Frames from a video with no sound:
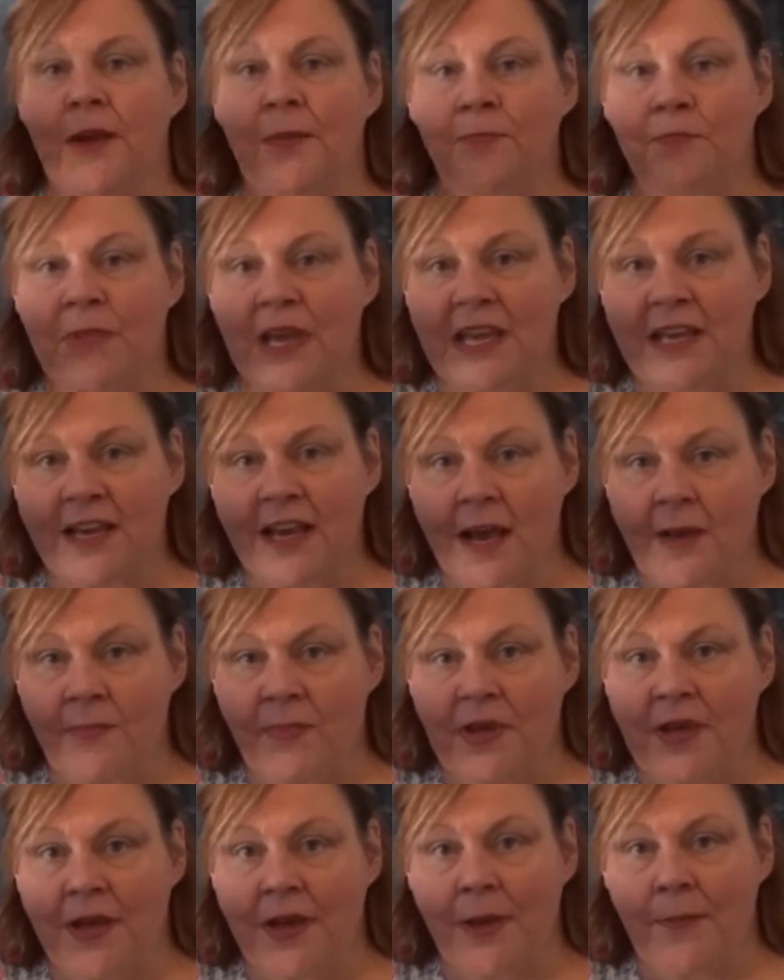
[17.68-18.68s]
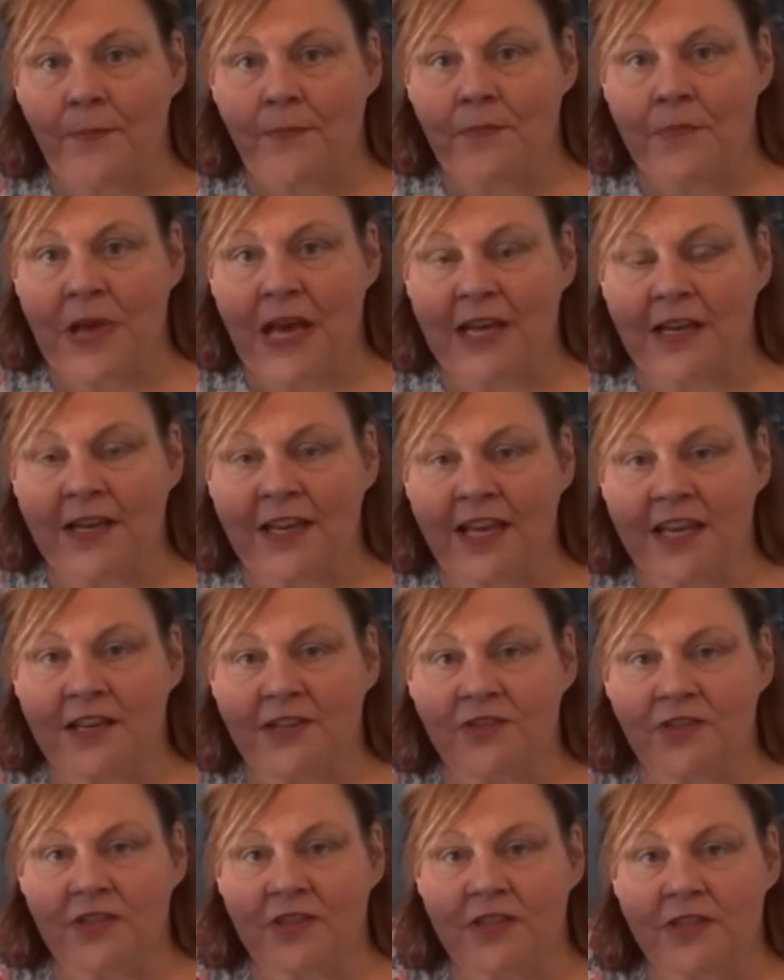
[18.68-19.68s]
Makeup,
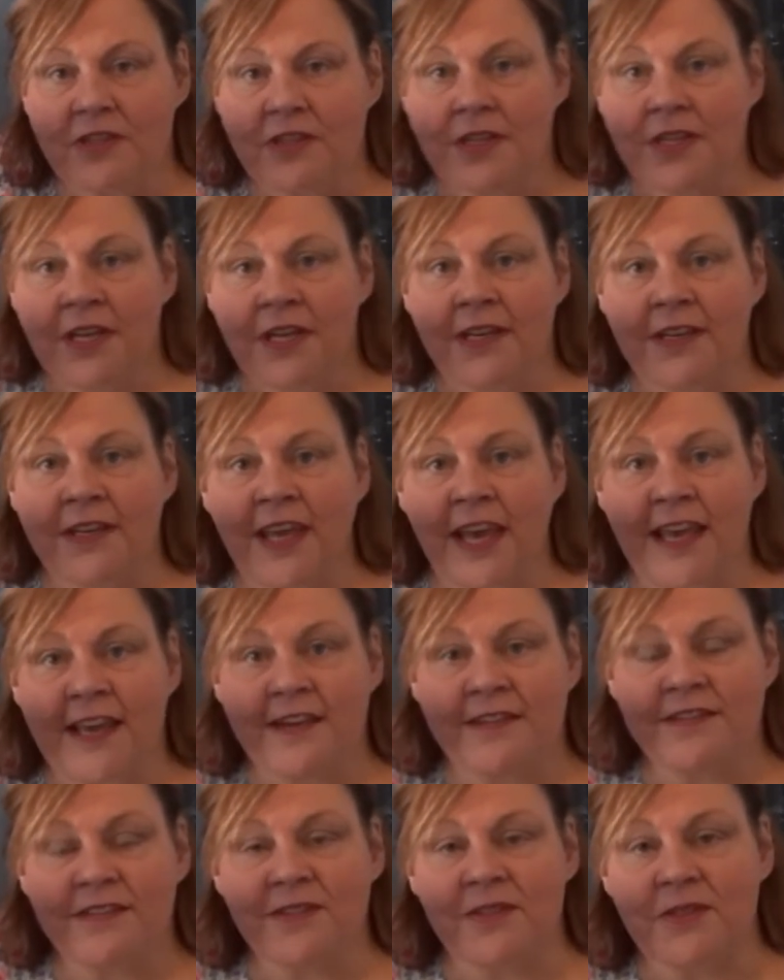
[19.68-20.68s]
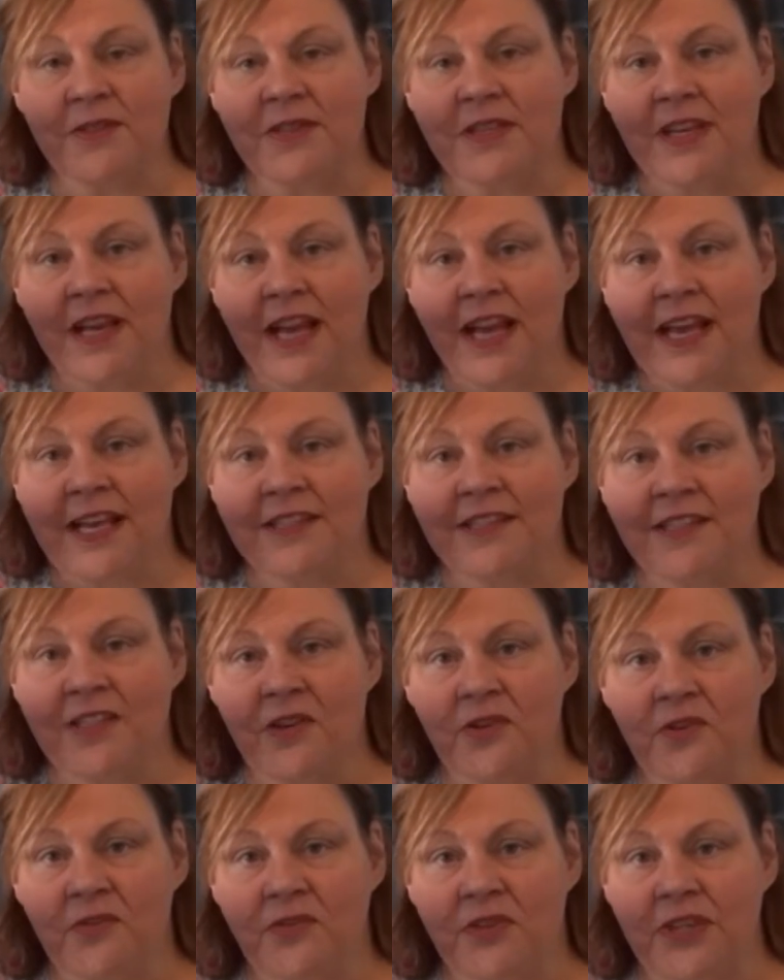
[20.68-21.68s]
medication, candles, and
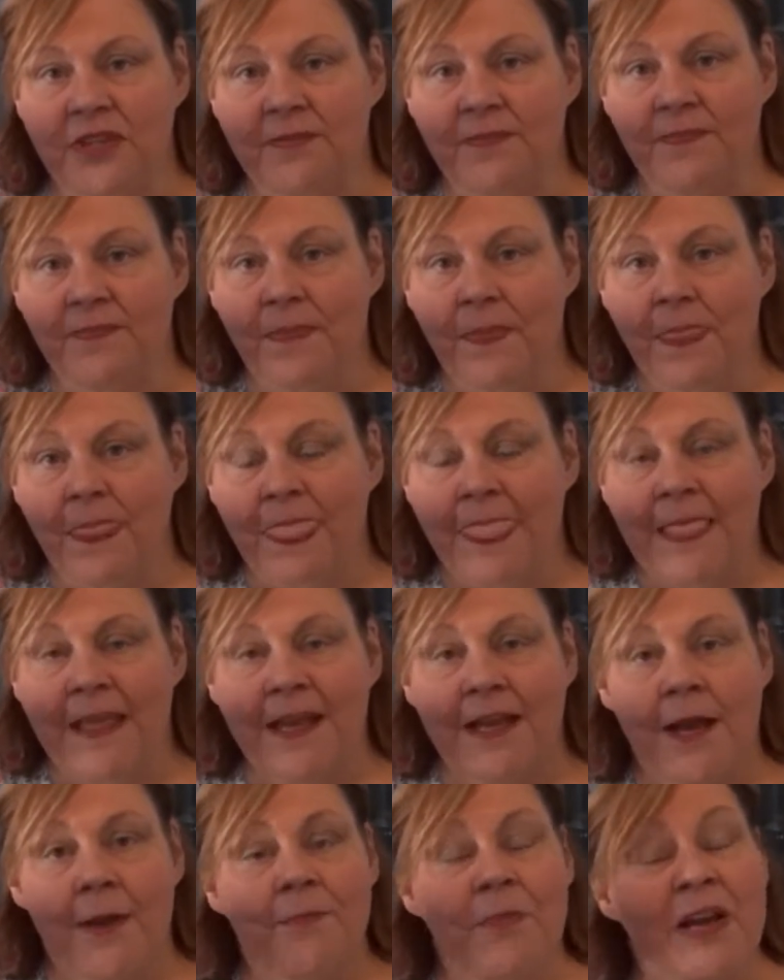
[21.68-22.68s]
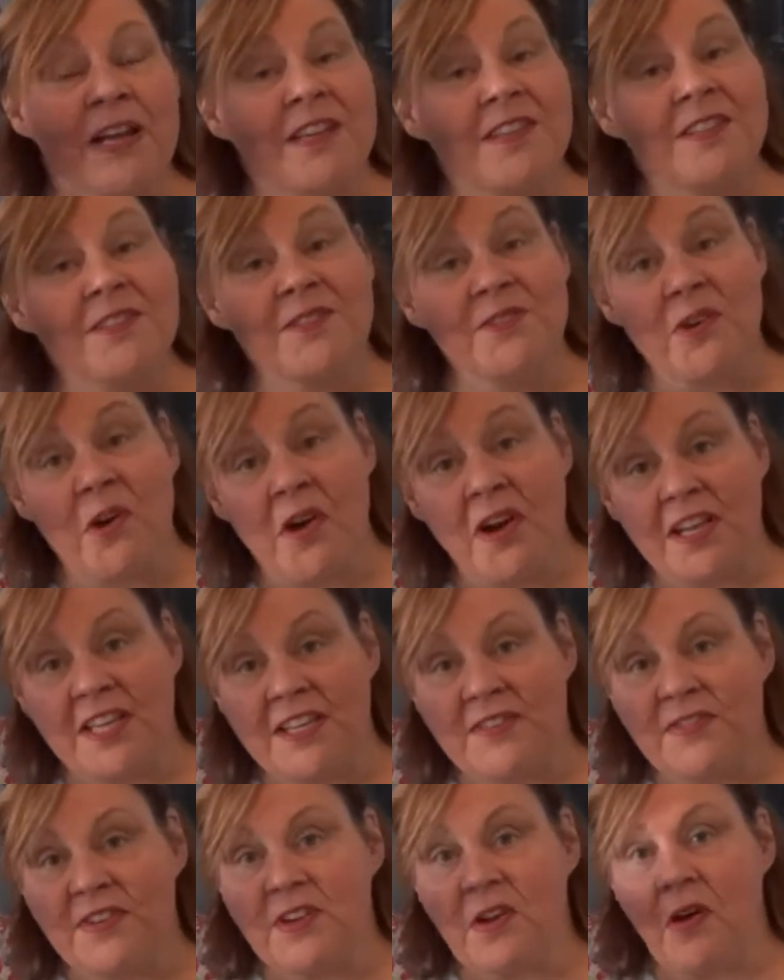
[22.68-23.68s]
deodorant. But it's not
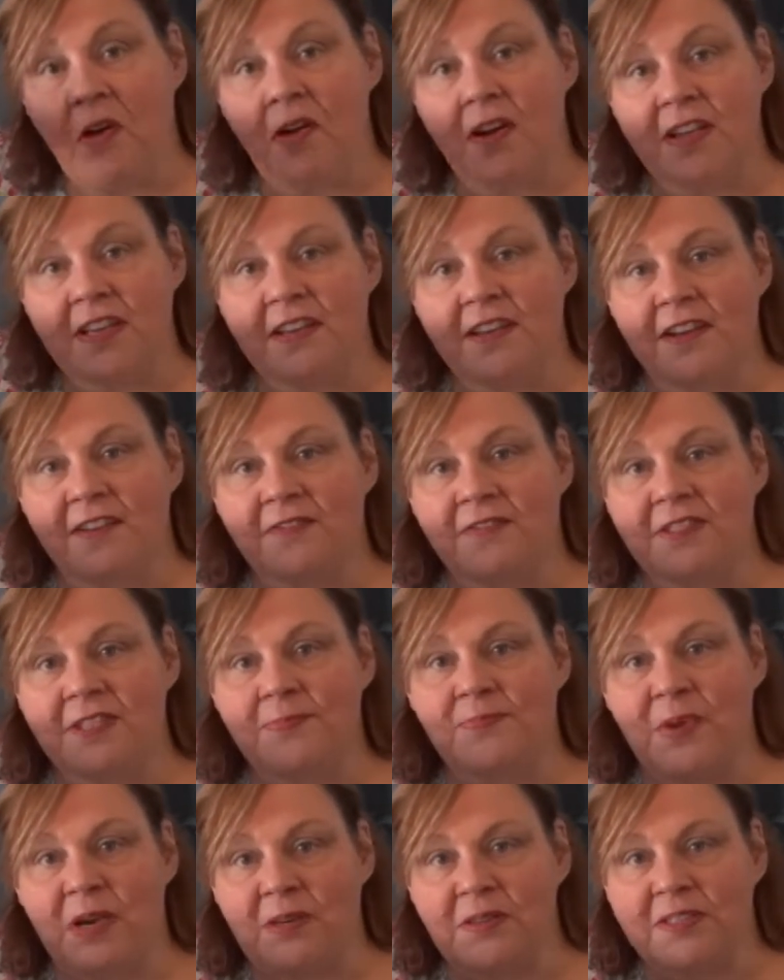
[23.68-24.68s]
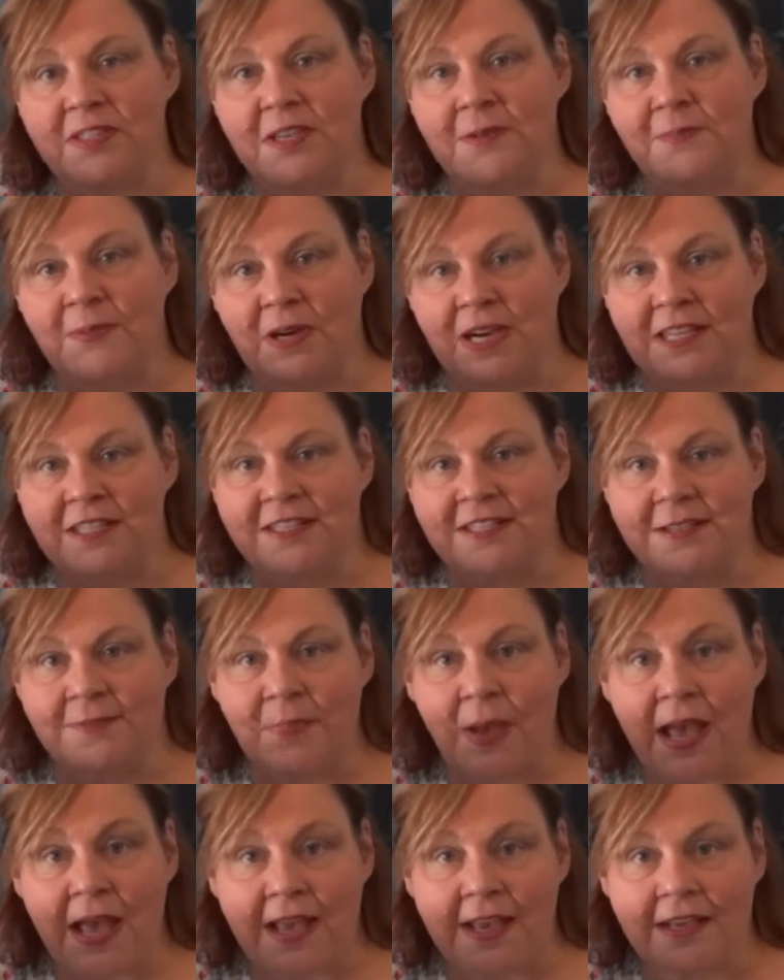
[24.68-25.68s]
even hot enough to melt a plastic
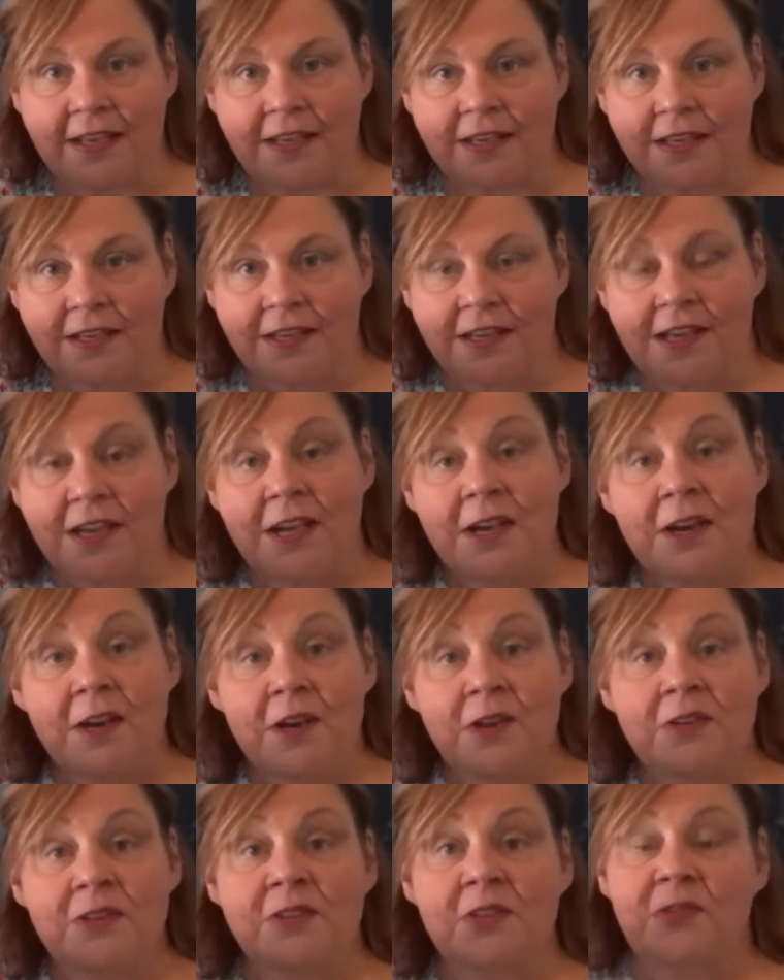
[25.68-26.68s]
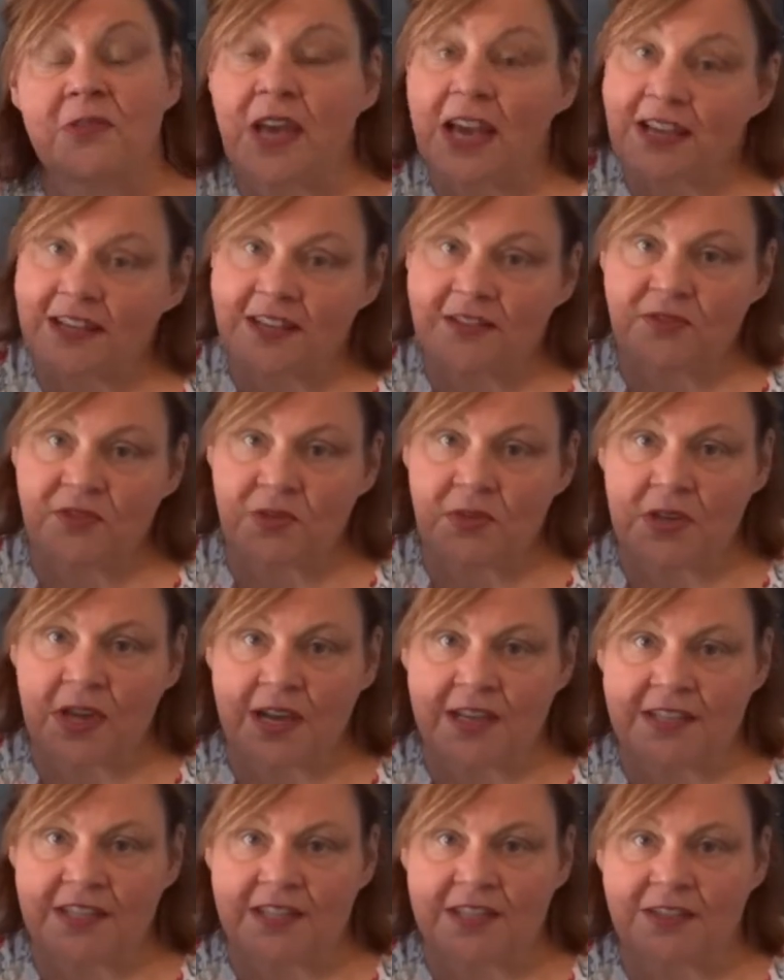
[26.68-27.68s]
bag. So that gives you an
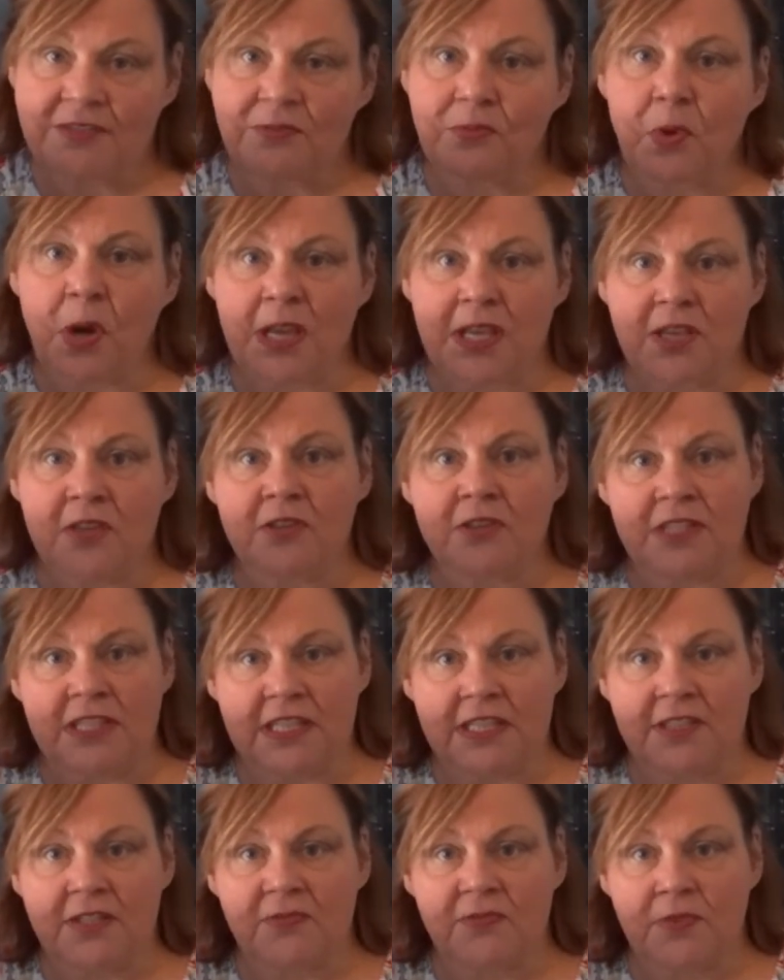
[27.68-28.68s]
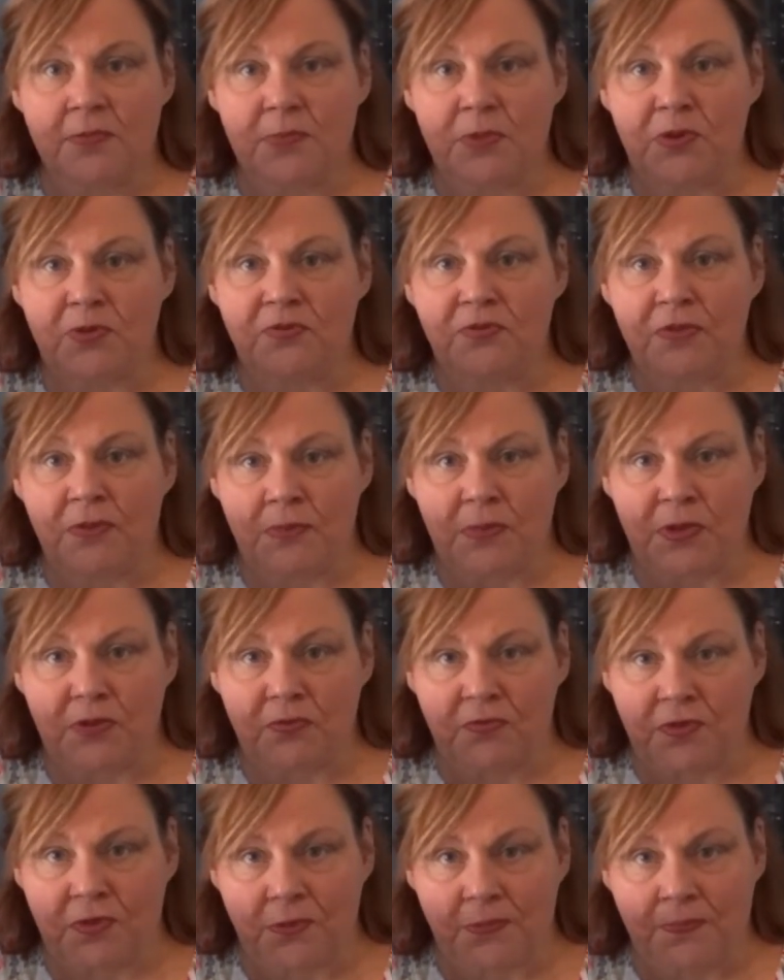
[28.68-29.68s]
idea of what you'll need to remove from
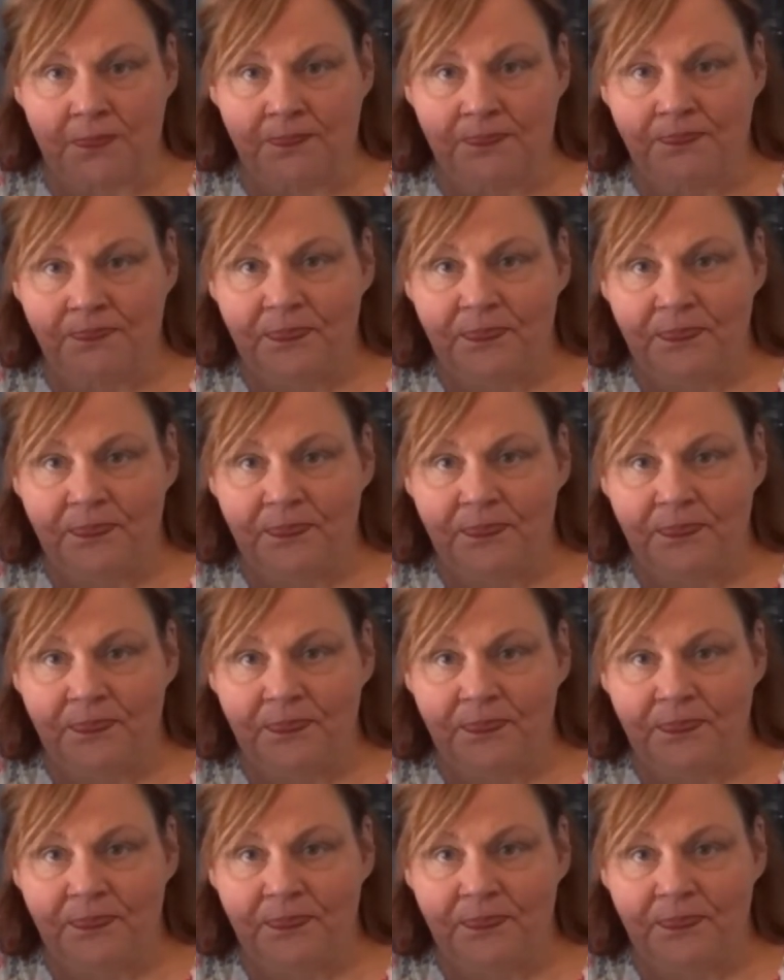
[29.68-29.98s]
your room.